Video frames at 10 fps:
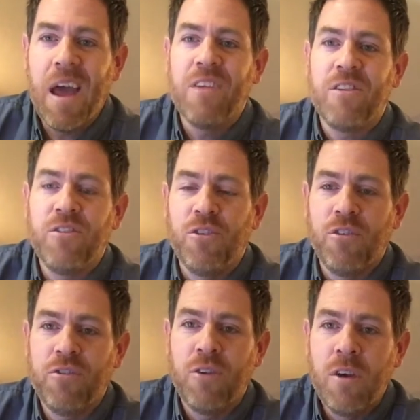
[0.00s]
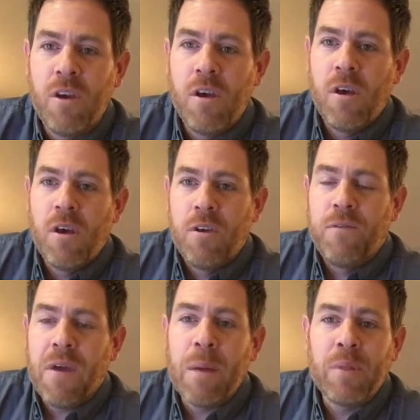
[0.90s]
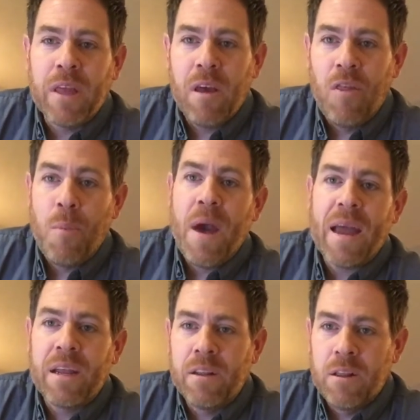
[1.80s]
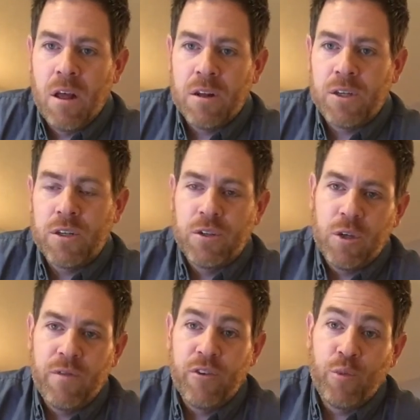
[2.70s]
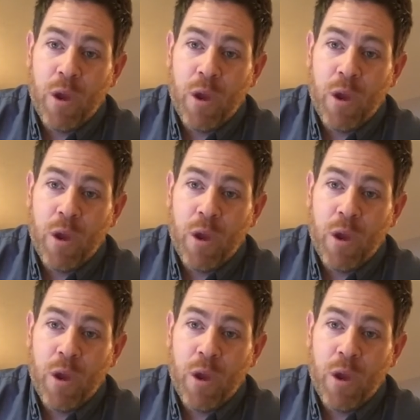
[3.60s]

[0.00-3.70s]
as a church family on the back end of the launch service,